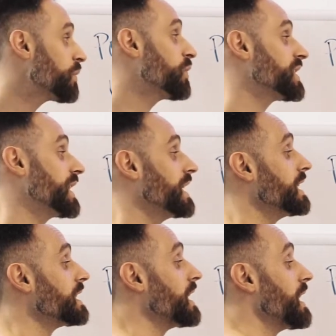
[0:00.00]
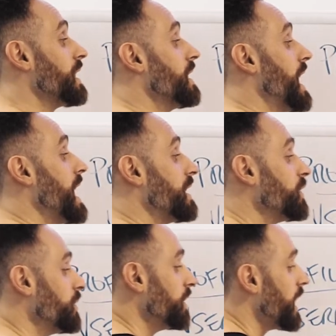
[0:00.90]
which is the
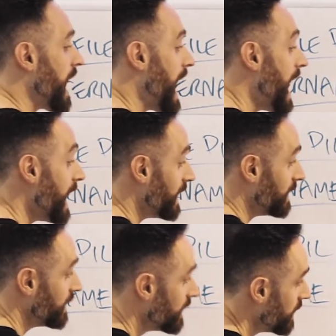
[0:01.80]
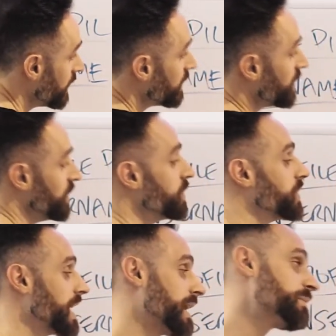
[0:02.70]
handle and the
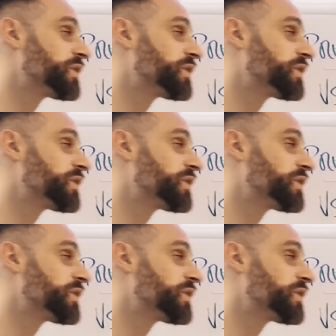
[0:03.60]
username.